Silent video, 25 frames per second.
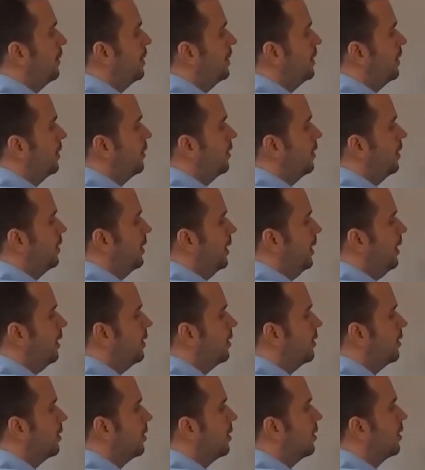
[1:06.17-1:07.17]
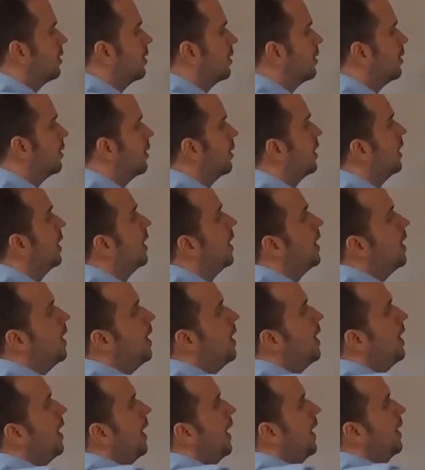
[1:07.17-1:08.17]
which is 6.
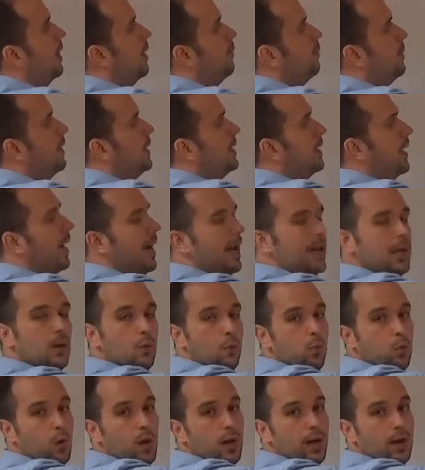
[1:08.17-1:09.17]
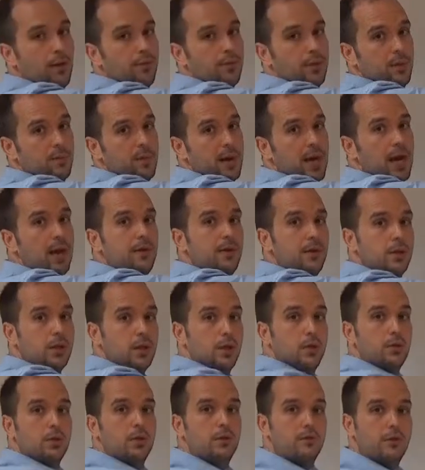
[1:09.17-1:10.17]
And then we take 1 off the power,
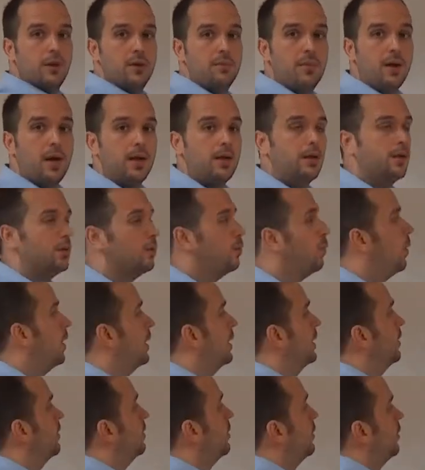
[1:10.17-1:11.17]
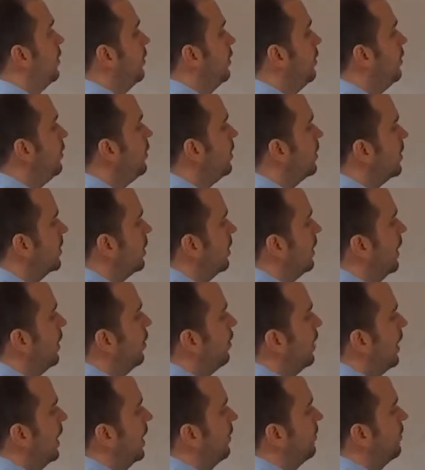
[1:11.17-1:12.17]
so 3 minus 1 is 2, so that
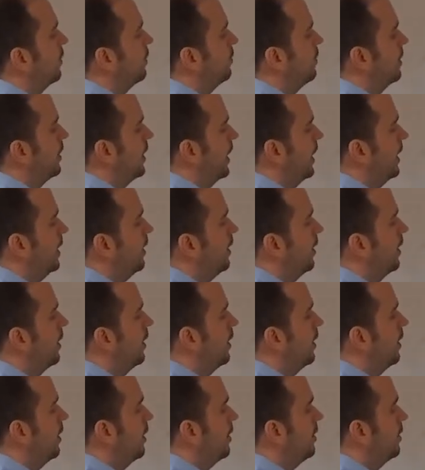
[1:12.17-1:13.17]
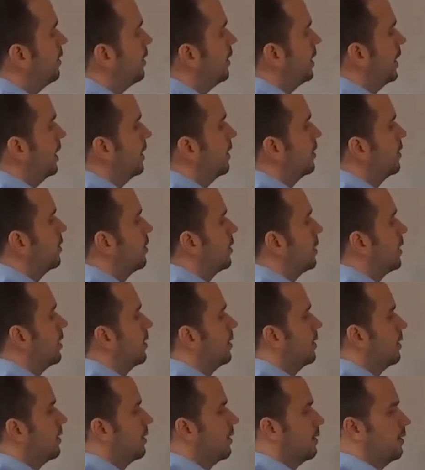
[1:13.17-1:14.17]
will leave us with a 6x
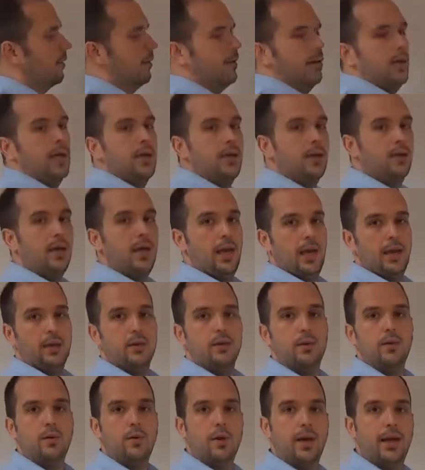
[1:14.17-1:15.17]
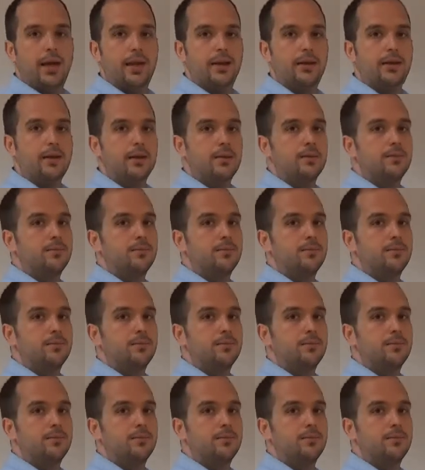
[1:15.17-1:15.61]
squared.